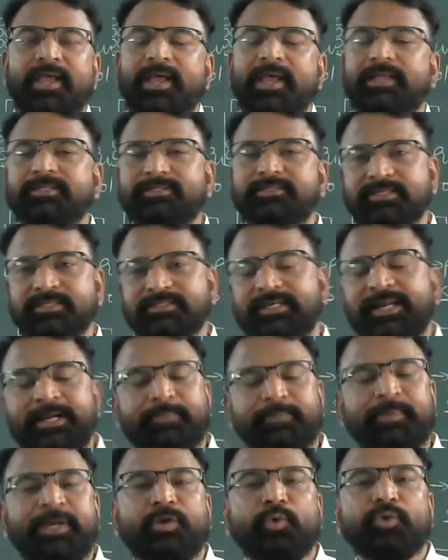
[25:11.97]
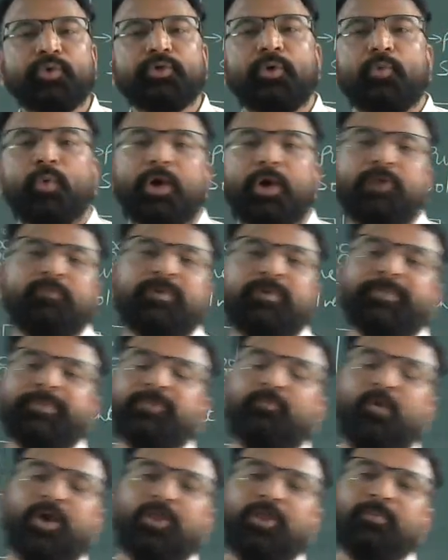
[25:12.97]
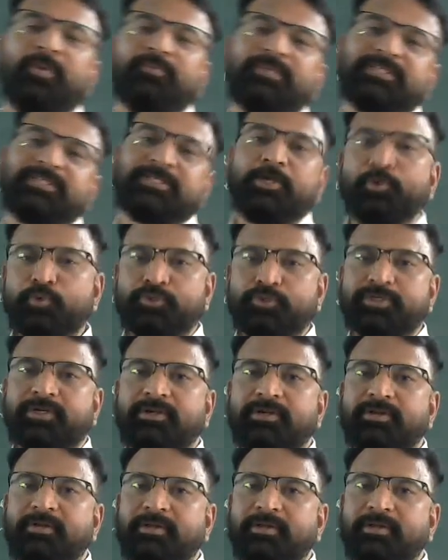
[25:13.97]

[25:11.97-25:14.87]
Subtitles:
and just let me know what will be the volume of the solution.